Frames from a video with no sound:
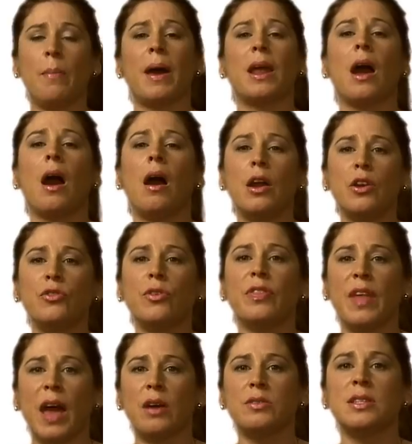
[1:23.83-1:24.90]
About
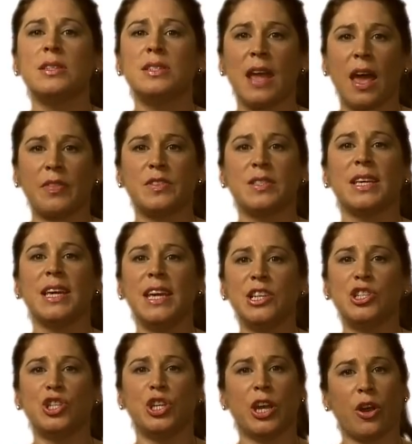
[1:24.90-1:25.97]
100,000 deaths
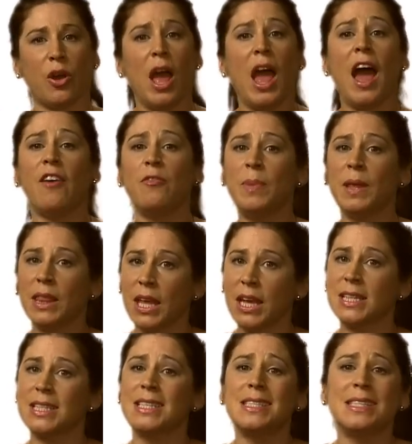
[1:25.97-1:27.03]
each year have been
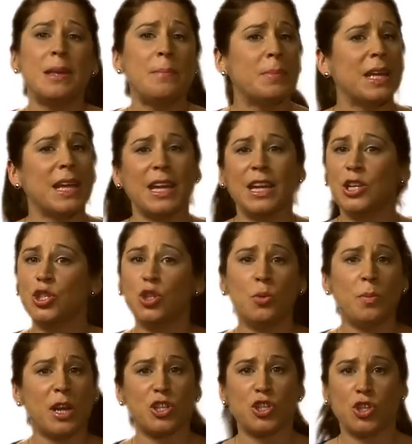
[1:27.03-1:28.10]
linked to simply eating too
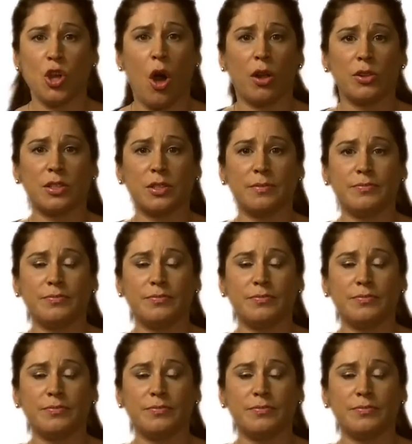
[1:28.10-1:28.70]
much salt.